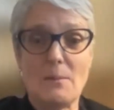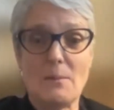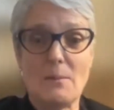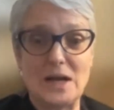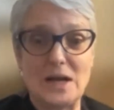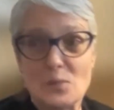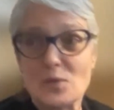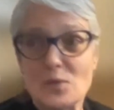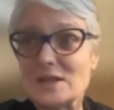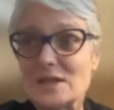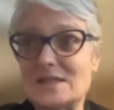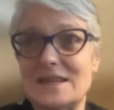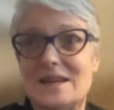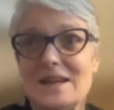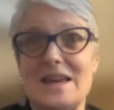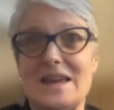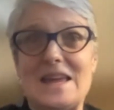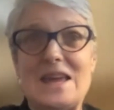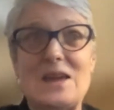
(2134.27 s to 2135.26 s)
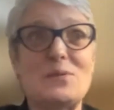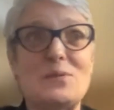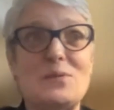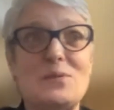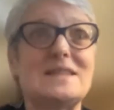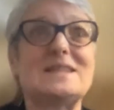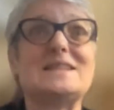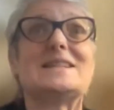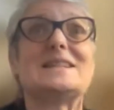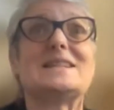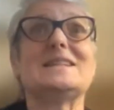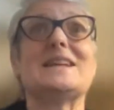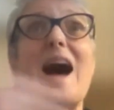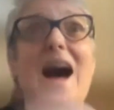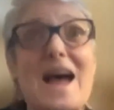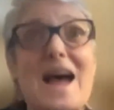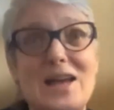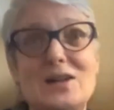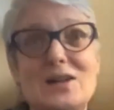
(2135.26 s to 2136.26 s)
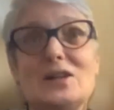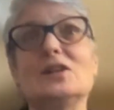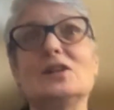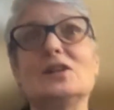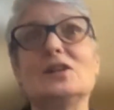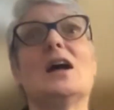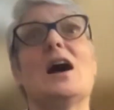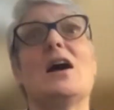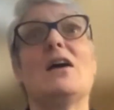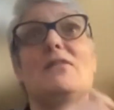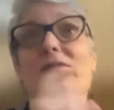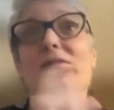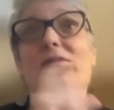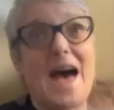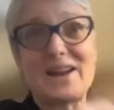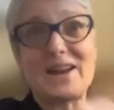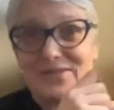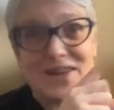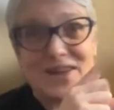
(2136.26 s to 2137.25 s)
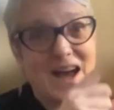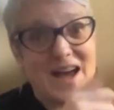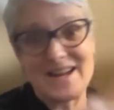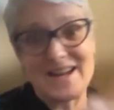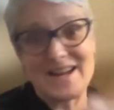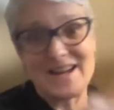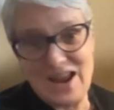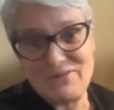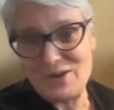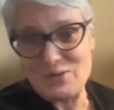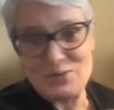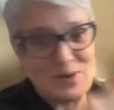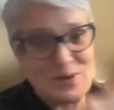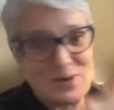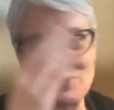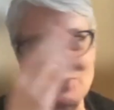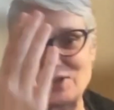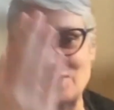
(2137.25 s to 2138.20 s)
but it was the denial of that of God in everyone,